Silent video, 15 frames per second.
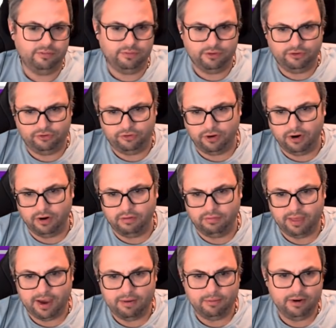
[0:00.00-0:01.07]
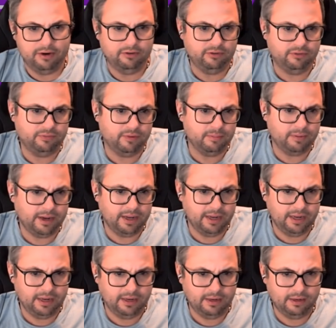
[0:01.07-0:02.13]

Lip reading: of the start of that one, just for my